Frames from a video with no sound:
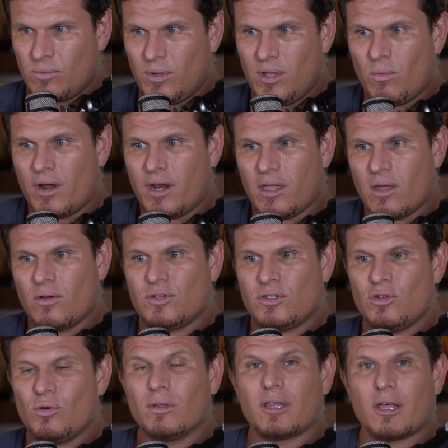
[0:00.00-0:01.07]
We want to go
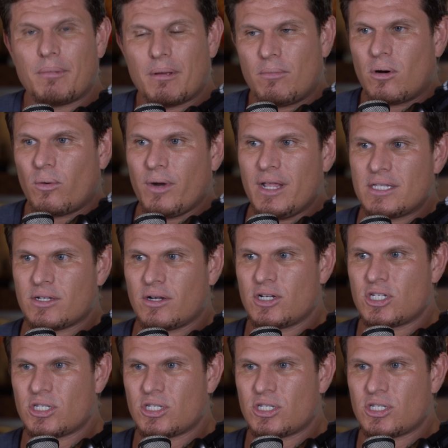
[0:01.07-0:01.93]
do a little bit more research.